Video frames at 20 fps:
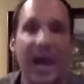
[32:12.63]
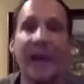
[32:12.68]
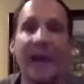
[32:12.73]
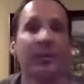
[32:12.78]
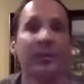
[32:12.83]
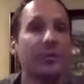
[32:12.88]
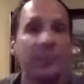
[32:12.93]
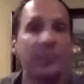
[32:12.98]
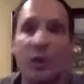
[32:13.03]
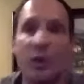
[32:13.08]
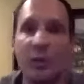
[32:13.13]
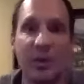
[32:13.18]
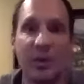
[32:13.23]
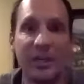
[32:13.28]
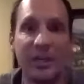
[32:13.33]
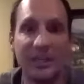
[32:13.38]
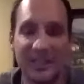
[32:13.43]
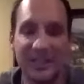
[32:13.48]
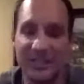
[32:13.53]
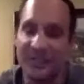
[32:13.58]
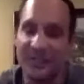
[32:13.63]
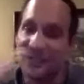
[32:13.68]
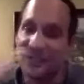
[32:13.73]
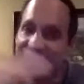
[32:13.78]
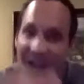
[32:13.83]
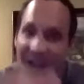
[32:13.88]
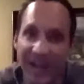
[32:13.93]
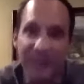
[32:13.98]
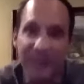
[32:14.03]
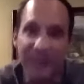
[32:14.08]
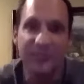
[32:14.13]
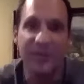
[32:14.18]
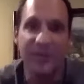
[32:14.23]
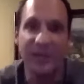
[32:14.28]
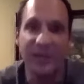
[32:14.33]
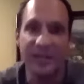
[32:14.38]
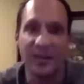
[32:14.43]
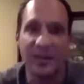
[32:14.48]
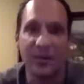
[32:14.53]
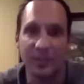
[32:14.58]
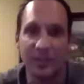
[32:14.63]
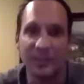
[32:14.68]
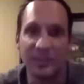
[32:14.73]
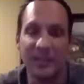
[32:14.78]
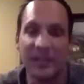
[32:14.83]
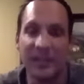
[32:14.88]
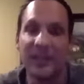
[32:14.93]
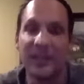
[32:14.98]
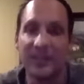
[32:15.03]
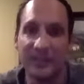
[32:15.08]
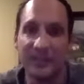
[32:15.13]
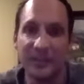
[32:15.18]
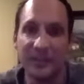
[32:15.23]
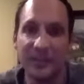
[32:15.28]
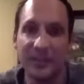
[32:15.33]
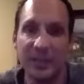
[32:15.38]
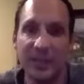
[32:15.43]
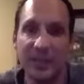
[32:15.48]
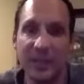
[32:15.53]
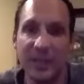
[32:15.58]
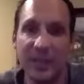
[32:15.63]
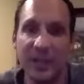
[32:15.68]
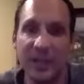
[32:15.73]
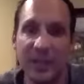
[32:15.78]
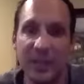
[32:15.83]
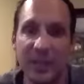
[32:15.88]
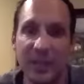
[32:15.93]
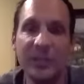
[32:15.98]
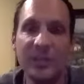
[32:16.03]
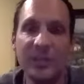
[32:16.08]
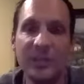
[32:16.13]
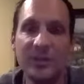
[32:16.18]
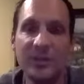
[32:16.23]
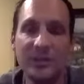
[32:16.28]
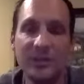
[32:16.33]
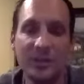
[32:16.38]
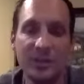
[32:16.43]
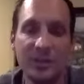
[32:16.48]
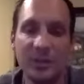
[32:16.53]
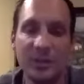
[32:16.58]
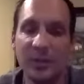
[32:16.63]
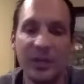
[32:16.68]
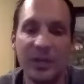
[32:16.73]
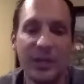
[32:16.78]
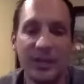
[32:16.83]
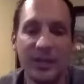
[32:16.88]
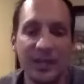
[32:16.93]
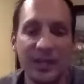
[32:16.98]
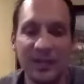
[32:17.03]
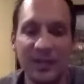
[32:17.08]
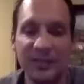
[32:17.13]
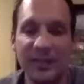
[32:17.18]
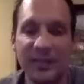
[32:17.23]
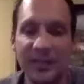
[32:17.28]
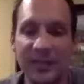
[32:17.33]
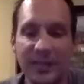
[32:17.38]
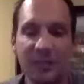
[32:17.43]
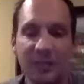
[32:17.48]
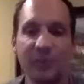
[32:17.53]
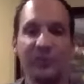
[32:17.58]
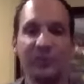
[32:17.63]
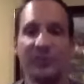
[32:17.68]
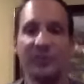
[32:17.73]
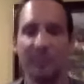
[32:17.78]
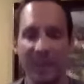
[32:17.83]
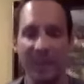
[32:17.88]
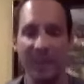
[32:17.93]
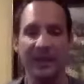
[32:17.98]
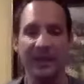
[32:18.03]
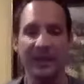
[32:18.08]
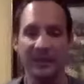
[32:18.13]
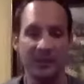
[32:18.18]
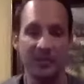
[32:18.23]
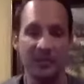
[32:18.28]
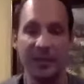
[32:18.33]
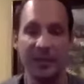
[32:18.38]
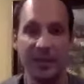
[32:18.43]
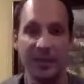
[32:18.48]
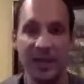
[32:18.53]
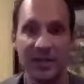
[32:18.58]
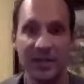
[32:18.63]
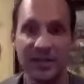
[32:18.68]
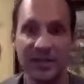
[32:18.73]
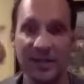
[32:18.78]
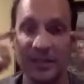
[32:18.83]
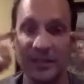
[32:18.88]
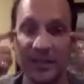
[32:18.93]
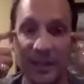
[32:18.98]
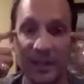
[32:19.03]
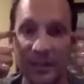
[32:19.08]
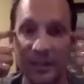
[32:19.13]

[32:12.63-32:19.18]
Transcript: I don't know what it is. You've got to find out what that is. And when you do, it's like you'll sit back and go, oh my gosh, that's it.